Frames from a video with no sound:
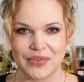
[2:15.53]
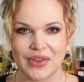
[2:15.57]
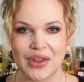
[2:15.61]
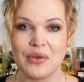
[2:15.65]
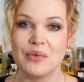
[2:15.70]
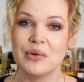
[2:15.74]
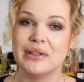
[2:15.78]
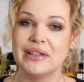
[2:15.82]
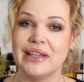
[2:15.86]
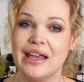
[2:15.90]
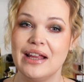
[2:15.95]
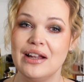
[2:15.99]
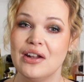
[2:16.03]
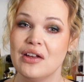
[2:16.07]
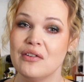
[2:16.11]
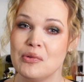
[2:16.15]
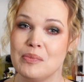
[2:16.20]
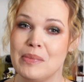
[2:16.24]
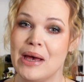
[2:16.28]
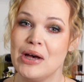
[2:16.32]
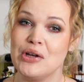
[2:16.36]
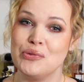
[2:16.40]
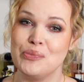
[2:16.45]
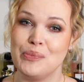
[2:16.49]
What I love
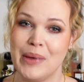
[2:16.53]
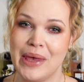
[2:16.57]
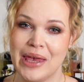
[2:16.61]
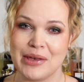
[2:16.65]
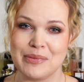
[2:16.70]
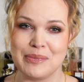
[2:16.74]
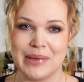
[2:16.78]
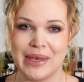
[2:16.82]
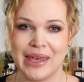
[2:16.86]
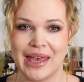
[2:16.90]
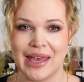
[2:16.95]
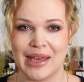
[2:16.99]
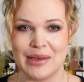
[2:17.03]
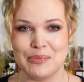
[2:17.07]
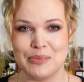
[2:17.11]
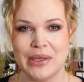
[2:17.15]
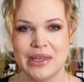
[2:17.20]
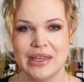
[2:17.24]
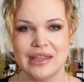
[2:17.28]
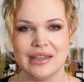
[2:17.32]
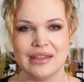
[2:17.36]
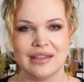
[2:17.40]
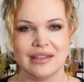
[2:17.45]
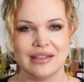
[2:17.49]
about Bake Me
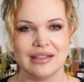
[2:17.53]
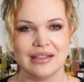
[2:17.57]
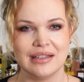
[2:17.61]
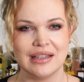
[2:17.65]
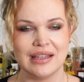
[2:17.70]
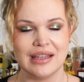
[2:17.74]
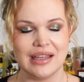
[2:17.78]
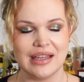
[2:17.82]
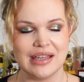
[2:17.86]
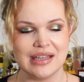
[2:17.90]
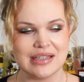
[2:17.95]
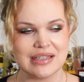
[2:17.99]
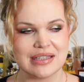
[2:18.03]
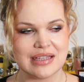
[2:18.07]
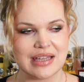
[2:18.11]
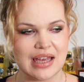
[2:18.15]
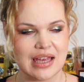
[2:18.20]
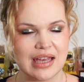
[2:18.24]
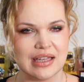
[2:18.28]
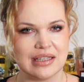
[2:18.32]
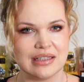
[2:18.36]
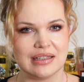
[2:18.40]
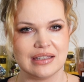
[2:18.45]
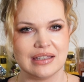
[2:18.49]
Happy is
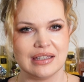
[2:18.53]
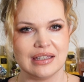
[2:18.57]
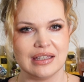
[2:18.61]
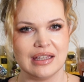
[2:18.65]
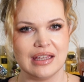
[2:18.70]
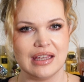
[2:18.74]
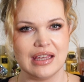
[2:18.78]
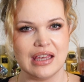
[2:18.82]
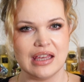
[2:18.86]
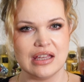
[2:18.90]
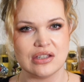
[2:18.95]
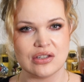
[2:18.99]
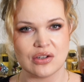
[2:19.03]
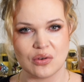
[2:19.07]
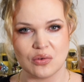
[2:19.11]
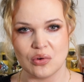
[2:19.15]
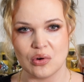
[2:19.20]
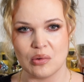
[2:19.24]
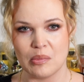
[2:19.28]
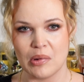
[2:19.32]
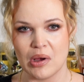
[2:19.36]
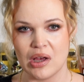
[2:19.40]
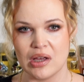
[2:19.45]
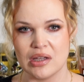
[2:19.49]
that it's a
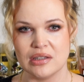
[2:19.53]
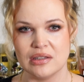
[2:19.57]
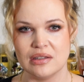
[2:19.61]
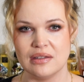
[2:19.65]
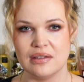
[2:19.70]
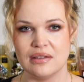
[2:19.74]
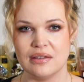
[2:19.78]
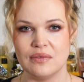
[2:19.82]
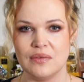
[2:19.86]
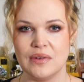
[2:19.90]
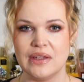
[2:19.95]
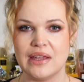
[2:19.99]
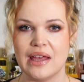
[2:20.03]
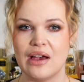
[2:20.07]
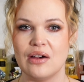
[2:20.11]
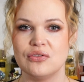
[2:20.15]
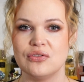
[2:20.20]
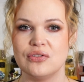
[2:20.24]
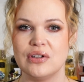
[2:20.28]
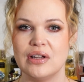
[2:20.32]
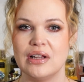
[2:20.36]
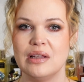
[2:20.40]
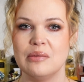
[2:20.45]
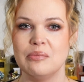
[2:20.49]
gourmand without
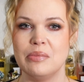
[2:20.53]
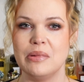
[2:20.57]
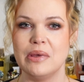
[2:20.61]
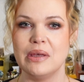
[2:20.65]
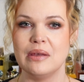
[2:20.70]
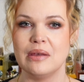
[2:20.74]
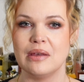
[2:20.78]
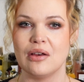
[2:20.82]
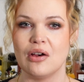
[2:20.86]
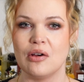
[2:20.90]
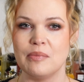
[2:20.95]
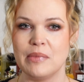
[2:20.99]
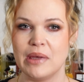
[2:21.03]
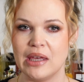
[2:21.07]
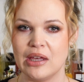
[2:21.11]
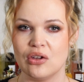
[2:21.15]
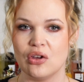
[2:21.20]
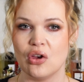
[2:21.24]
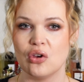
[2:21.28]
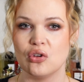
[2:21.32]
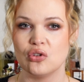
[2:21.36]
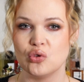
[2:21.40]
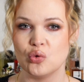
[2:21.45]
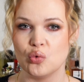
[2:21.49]
really becoming
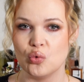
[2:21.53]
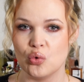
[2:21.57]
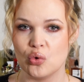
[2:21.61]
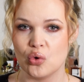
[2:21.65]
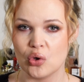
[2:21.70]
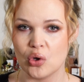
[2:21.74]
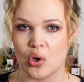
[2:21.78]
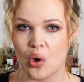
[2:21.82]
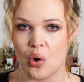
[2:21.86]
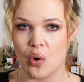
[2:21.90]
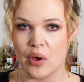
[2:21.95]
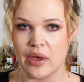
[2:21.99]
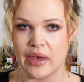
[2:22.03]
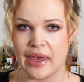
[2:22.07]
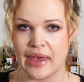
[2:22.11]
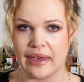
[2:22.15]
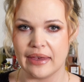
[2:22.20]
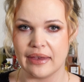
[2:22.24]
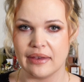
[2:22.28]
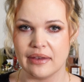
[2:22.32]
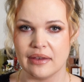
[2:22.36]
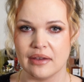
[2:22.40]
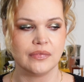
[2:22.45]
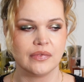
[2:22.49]
too
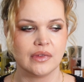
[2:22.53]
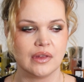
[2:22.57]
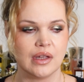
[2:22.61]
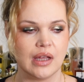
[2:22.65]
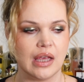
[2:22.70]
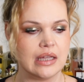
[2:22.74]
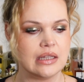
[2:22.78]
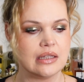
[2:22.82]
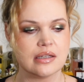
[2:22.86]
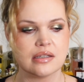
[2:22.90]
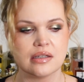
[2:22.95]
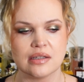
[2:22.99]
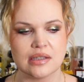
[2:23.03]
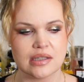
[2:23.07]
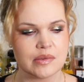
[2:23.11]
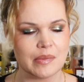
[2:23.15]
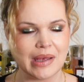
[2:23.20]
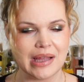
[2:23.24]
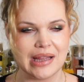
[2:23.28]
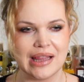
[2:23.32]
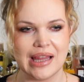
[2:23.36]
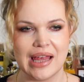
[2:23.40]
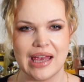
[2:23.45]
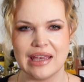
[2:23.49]
cloying. It doesn't
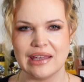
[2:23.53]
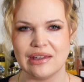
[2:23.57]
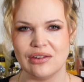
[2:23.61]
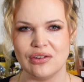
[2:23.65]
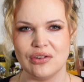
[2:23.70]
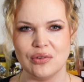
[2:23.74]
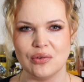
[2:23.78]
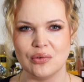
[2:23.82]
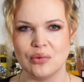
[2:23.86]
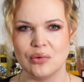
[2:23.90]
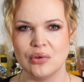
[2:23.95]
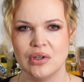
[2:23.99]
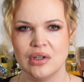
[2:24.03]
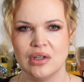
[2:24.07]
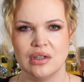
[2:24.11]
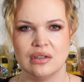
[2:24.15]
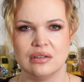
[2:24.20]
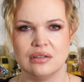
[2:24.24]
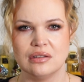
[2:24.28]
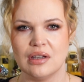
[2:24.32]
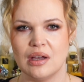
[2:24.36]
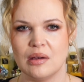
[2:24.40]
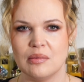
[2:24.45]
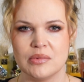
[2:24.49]
smell like you
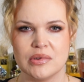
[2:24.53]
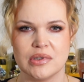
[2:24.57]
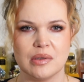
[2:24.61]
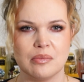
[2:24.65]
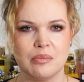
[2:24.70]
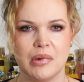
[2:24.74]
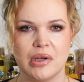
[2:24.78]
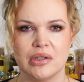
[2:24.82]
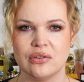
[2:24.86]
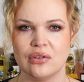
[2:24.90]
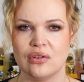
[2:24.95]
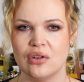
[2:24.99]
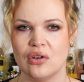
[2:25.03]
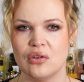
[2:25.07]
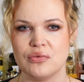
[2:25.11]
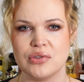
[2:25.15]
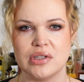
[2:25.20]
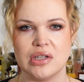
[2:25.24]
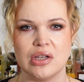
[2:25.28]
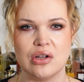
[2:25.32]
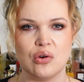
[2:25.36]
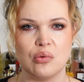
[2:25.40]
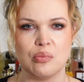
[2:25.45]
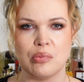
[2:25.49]
dumped a bottle of
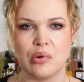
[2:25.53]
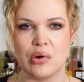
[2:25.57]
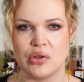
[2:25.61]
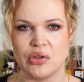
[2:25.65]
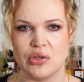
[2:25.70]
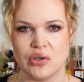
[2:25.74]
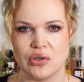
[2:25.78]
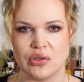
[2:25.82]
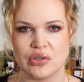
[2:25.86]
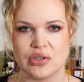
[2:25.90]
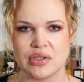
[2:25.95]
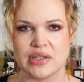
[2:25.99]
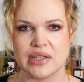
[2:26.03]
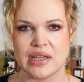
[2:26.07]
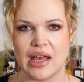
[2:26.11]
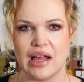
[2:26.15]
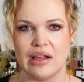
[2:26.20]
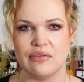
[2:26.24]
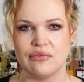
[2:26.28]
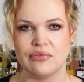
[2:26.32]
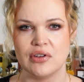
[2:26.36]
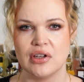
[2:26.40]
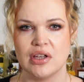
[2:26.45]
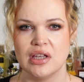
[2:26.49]
syrup on
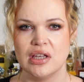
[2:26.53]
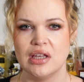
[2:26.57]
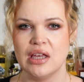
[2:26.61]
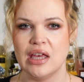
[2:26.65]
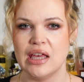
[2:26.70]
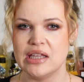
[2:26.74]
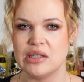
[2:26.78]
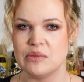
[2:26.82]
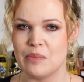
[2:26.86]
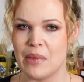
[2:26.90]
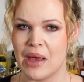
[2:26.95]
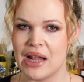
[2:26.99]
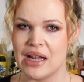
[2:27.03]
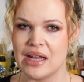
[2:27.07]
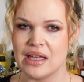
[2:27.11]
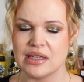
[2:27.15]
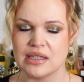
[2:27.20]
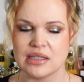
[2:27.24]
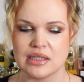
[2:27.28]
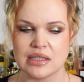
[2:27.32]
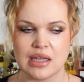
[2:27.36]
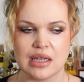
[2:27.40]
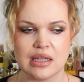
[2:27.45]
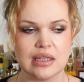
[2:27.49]
yourself. It's
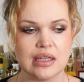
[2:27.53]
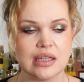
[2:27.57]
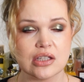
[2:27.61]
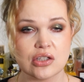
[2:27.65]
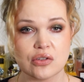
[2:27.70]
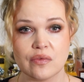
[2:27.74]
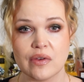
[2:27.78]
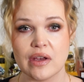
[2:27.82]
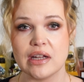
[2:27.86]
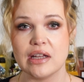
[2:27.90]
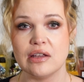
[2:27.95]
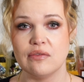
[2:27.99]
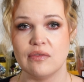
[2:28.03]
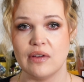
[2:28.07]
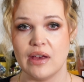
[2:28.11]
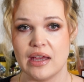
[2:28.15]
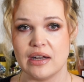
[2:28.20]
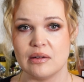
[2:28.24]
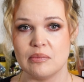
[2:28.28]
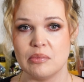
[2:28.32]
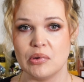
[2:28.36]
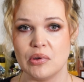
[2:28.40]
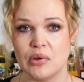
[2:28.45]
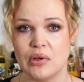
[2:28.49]
balanced and it's very
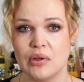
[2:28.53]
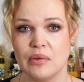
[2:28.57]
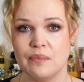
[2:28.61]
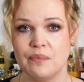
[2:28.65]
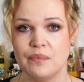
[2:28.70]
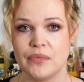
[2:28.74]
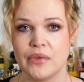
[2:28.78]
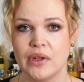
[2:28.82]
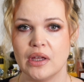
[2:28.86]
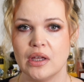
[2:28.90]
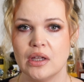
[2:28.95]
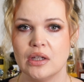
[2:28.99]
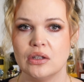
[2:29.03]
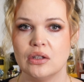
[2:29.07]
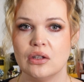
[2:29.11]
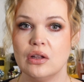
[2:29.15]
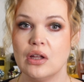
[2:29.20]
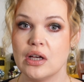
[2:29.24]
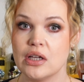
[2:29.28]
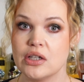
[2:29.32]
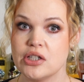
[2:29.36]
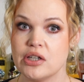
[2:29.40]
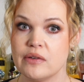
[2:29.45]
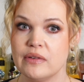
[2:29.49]
wearable. The
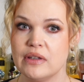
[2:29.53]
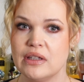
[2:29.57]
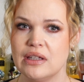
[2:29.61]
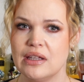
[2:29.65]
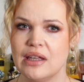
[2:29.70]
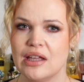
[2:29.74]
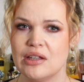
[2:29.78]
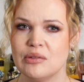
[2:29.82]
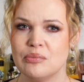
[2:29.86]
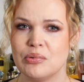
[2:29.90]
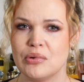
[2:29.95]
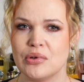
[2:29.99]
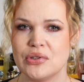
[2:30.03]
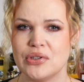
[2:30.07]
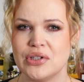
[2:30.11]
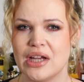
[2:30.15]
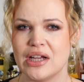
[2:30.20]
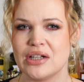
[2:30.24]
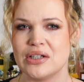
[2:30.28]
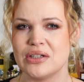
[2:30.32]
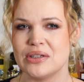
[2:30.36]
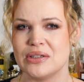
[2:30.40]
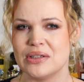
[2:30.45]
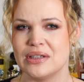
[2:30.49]
longevity and
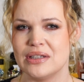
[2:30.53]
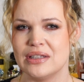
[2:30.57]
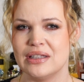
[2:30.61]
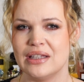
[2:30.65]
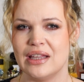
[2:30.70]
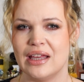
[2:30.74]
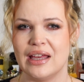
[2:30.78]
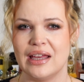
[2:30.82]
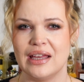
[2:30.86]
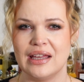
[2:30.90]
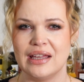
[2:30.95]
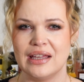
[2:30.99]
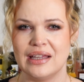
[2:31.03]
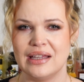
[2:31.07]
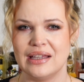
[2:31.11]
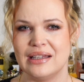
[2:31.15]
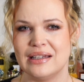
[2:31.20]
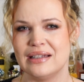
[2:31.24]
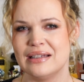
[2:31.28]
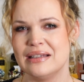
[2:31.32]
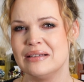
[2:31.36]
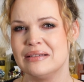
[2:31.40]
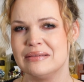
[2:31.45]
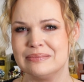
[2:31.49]
projection are
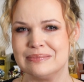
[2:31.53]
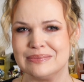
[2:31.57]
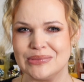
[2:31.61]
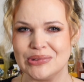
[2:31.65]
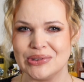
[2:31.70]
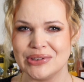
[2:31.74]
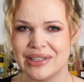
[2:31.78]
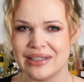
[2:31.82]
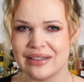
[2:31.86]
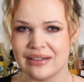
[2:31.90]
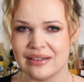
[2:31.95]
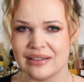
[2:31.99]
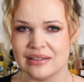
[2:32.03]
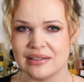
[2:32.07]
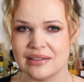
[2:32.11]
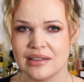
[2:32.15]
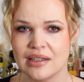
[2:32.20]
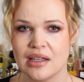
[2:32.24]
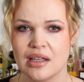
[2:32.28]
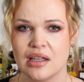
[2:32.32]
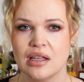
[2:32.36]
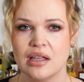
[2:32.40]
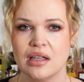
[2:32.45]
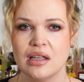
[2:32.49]
moderate,
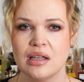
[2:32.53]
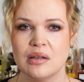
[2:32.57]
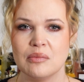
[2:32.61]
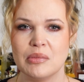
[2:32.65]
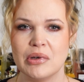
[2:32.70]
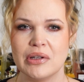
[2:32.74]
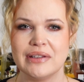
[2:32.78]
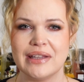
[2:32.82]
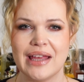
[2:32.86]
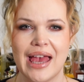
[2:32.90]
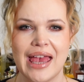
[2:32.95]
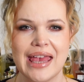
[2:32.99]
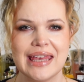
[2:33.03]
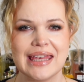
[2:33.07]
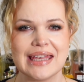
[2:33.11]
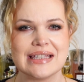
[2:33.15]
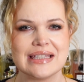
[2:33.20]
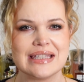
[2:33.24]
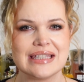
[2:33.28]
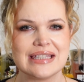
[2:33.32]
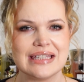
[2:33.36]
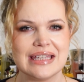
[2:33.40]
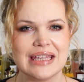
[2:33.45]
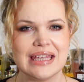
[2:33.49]
but I can
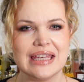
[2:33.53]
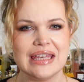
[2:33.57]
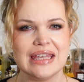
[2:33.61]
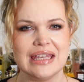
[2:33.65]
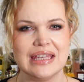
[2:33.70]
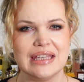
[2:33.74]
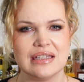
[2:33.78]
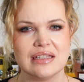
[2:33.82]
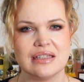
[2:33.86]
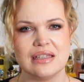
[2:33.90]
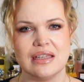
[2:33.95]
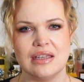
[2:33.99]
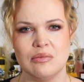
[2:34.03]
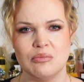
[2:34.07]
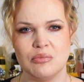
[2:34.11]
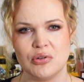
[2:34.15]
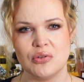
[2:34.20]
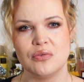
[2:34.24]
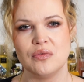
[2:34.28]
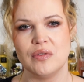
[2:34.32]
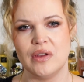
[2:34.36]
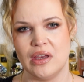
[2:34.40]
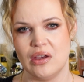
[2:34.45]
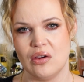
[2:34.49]
see it
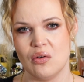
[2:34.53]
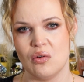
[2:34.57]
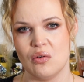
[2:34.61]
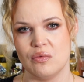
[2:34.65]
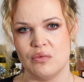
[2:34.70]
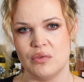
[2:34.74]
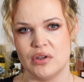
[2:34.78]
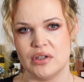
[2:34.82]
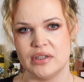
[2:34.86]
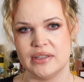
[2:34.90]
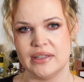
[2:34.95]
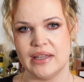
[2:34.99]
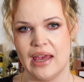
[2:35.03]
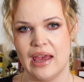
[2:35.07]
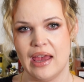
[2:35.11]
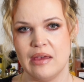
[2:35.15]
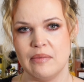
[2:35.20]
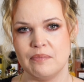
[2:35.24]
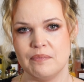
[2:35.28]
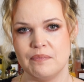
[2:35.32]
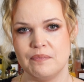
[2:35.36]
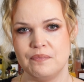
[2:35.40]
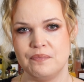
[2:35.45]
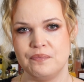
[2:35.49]
improving over
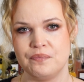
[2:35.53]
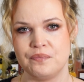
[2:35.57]
time.